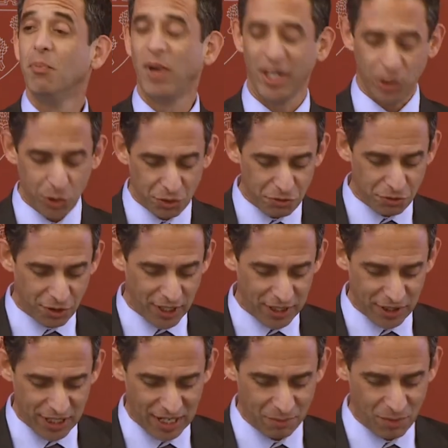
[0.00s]
my good
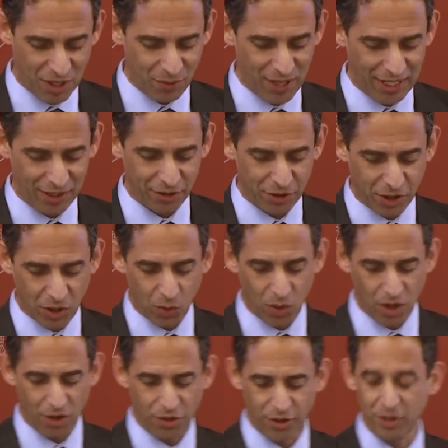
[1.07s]
friend and my regular
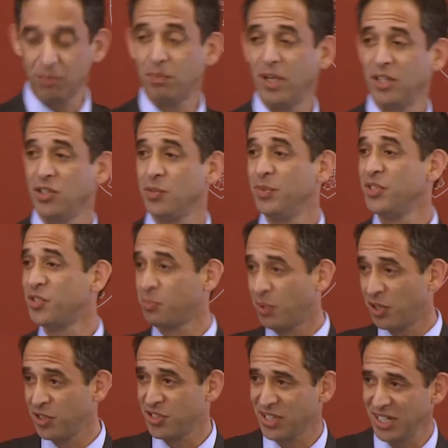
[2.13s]
co-author, Benjamin
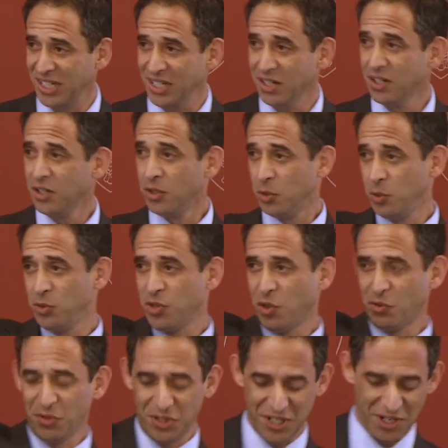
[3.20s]
Zipursky, who's
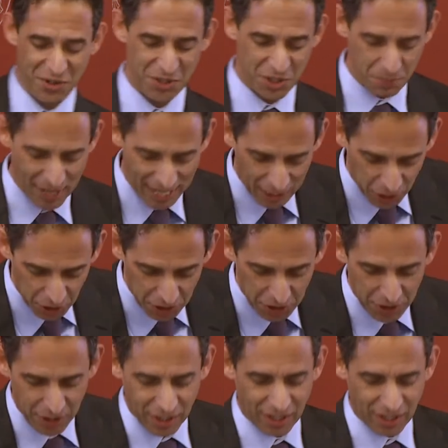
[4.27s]
over there in the back.